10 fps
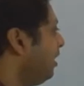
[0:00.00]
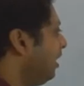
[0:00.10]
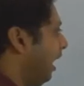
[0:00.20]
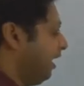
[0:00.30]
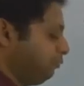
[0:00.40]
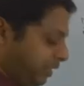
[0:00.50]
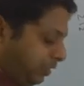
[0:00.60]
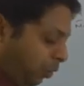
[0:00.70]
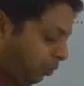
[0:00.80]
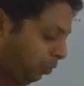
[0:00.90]
And we
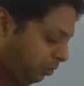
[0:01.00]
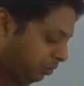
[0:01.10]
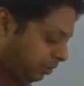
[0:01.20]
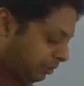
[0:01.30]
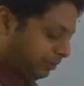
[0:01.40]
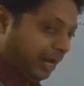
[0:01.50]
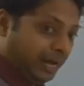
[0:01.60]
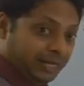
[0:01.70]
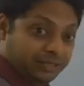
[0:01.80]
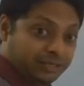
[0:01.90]
know
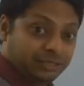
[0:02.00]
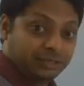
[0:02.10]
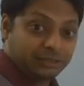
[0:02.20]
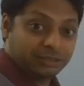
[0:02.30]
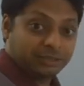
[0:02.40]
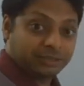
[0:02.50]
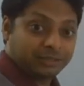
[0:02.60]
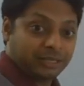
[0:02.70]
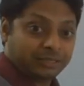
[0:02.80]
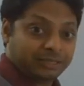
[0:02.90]
that
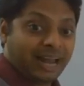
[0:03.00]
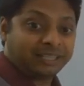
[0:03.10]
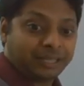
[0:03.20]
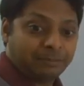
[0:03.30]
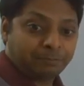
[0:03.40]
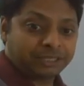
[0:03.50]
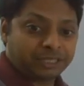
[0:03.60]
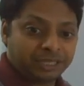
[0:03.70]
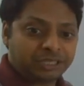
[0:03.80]
that temperature